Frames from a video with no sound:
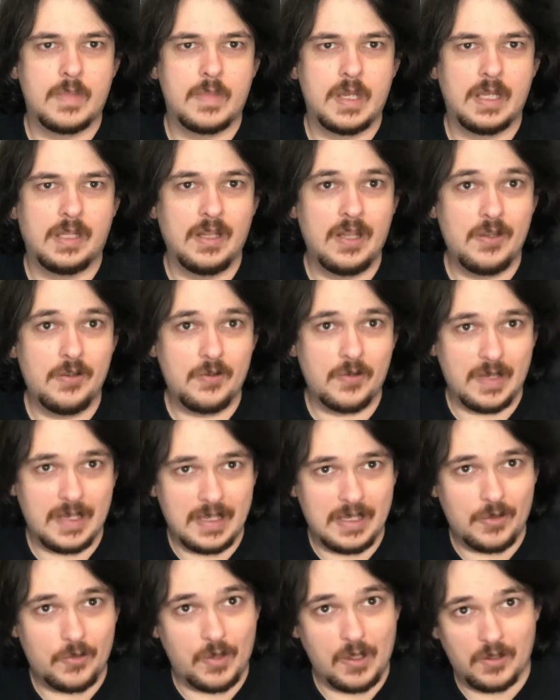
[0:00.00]
Hello
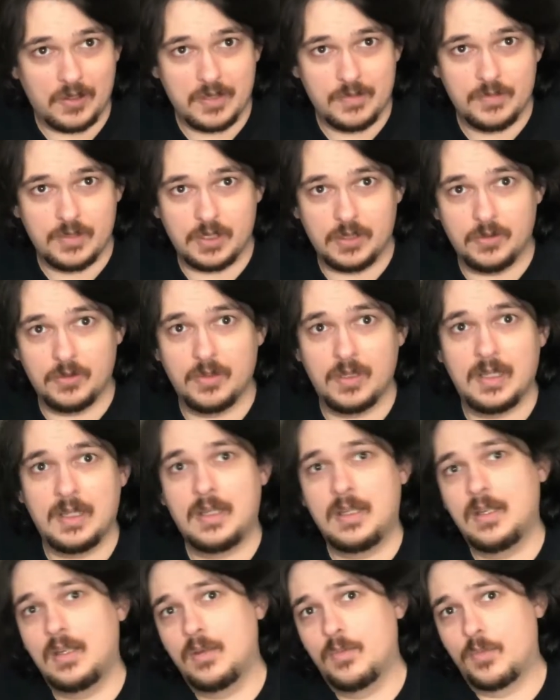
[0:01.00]
and welcome to
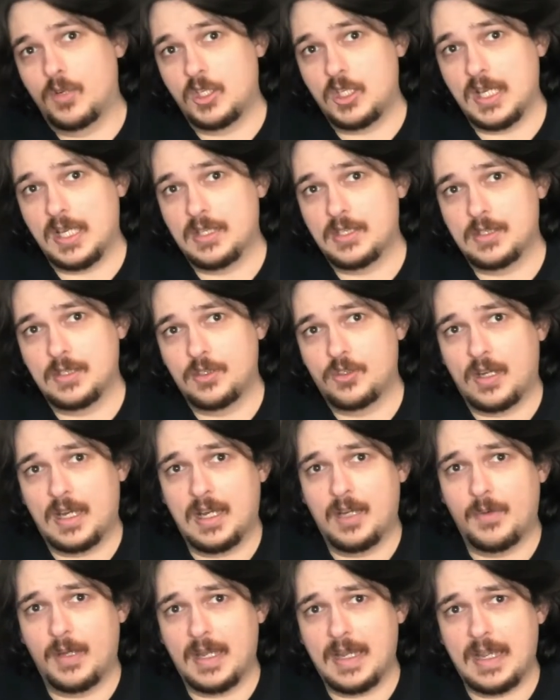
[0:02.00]
Perchance to
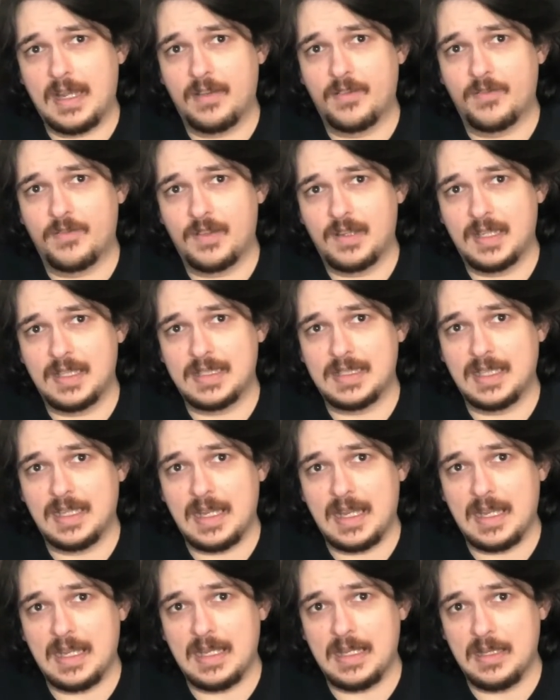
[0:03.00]
Dram. I have
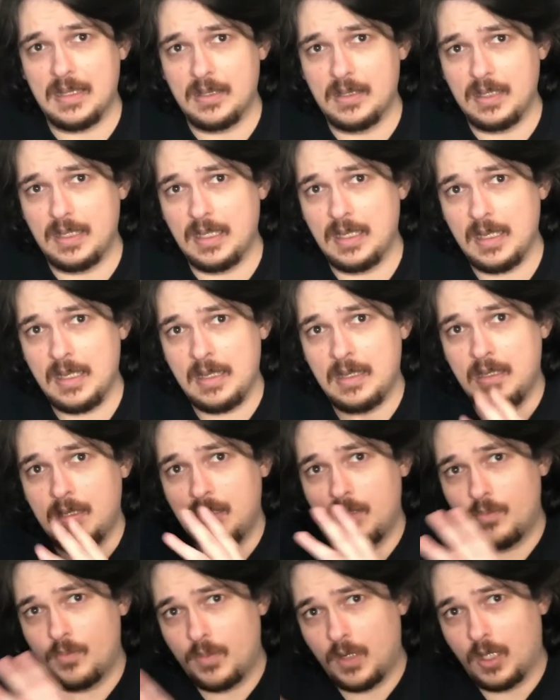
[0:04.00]
today the
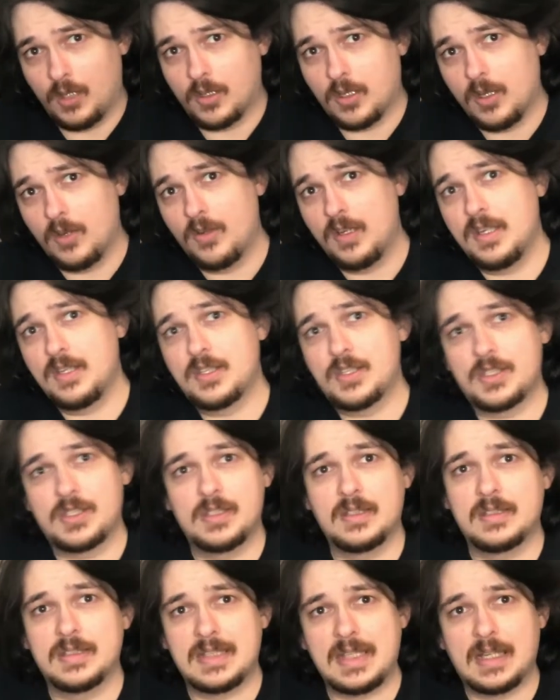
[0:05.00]
Balcones
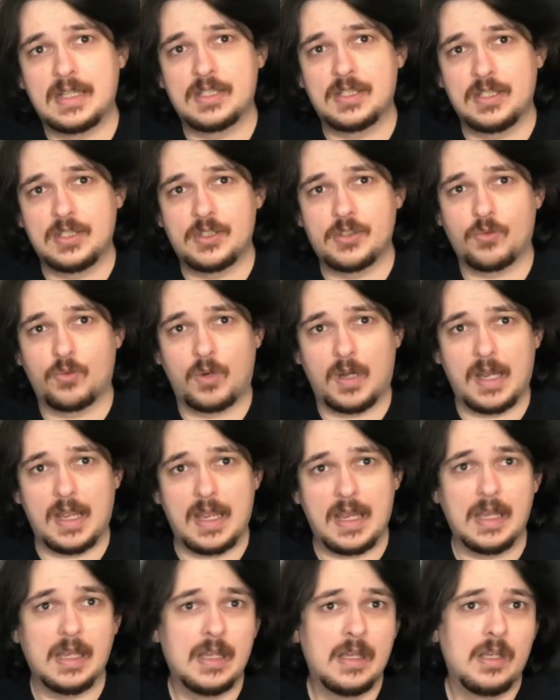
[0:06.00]
Texas
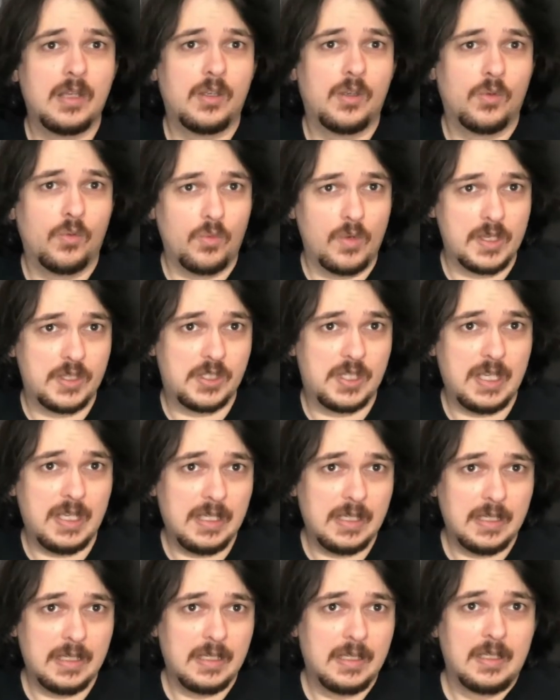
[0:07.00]
Rye
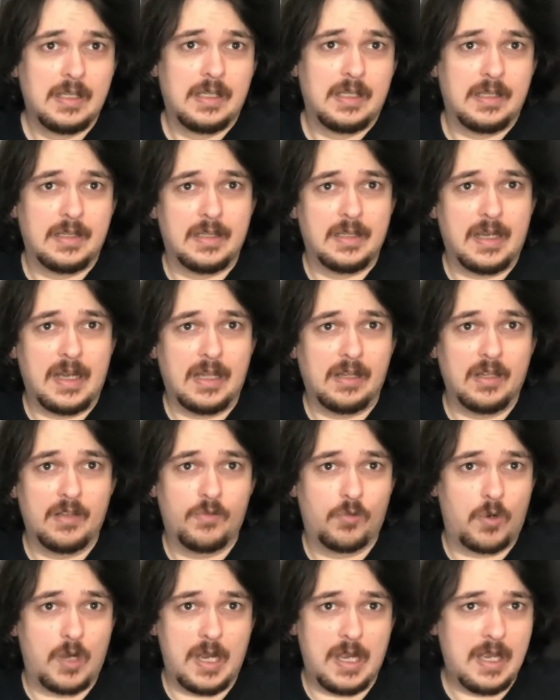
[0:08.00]
whiskey. I love
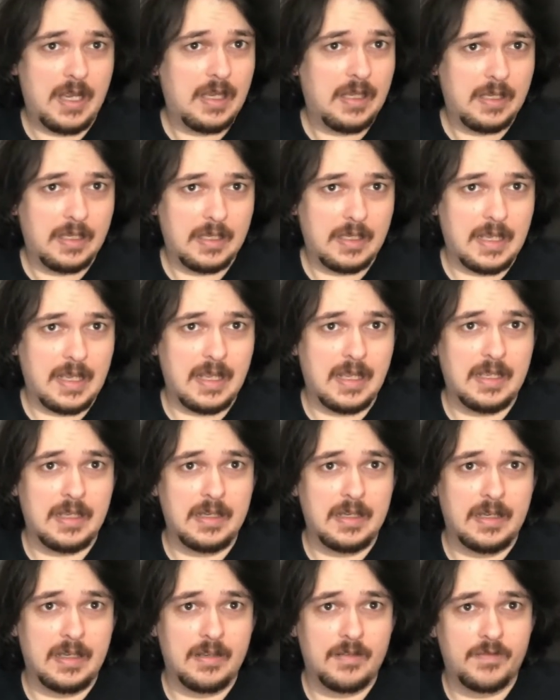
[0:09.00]
rye,
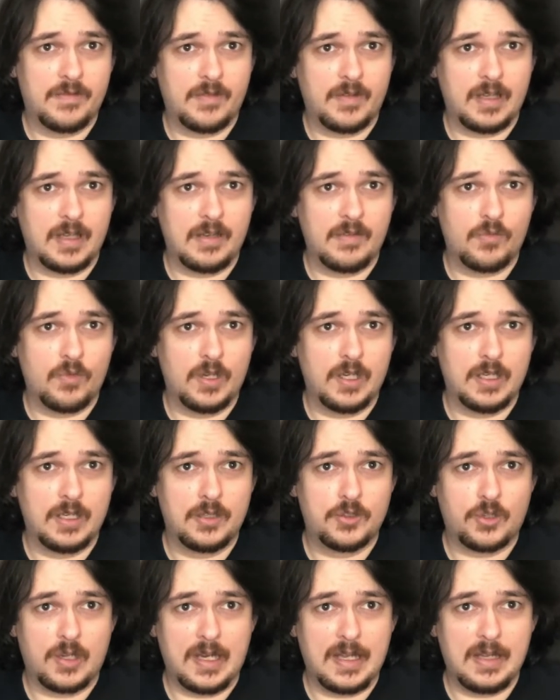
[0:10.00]
and I've wanted to
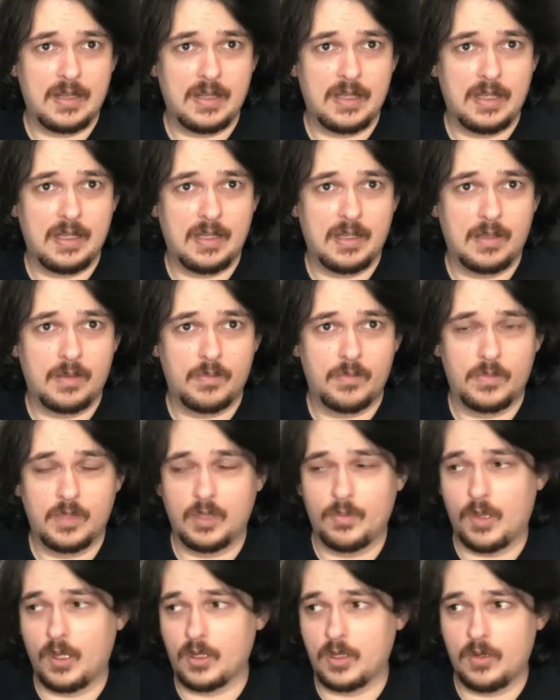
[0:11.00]
try the
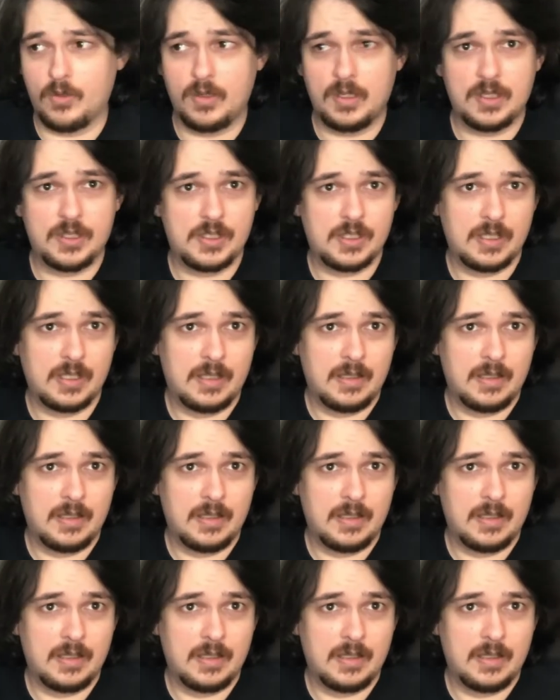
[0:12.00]
Balcones